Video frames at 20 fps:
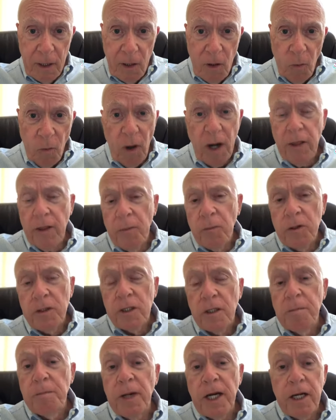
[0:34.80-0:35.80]
One of them was
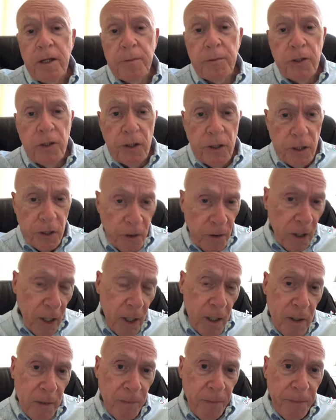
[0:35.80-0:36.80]
in Binghamton, New
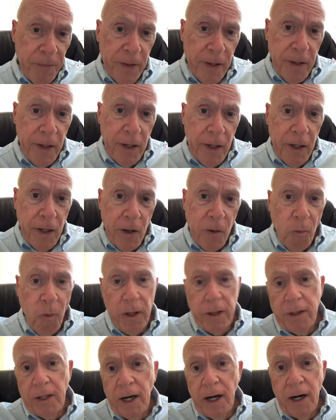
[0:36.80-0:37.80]
York.
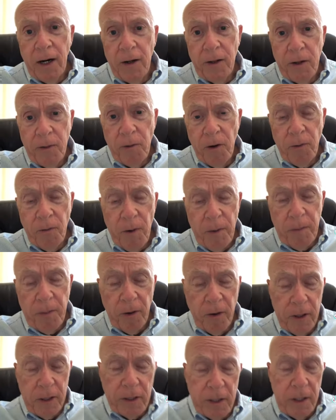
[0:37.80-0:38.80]
Went there, there were
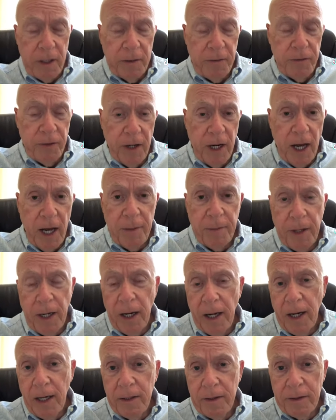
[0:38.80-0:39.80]
reports there of
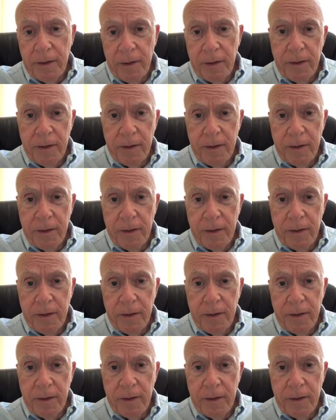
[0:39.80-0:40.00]
phenomena.